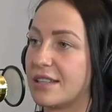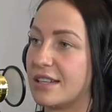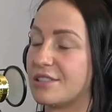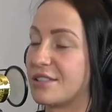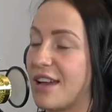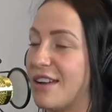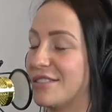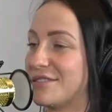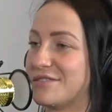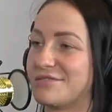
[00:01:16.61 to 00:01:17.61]
Like, I just
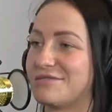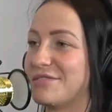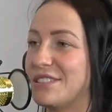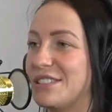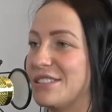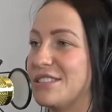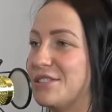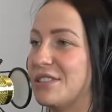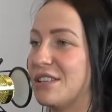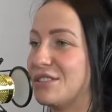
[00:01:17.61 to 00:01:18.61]
can't listen
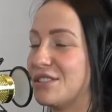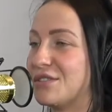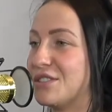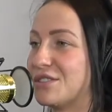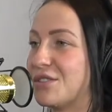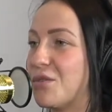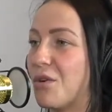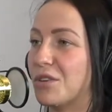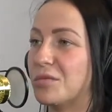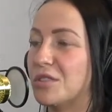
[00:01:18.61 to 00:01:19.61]
to it. I just feel so
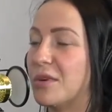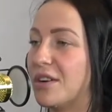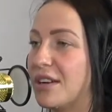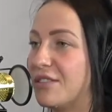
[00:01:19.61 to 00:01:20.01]
horrible about it.